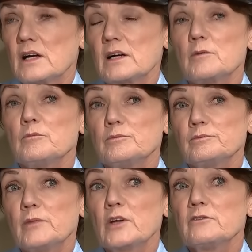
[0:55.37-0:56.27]
uh,
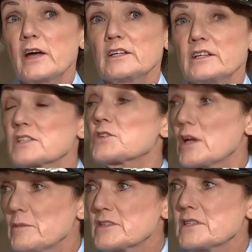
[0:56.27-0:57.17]
motivated
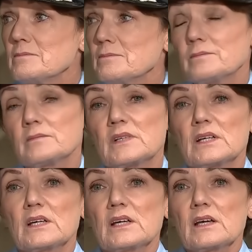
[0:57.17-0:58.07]
extremism
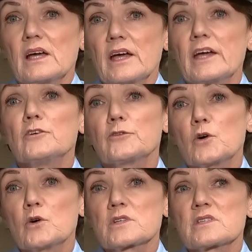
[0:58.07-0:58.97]
and of
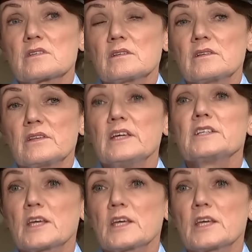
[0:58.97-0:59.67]
course the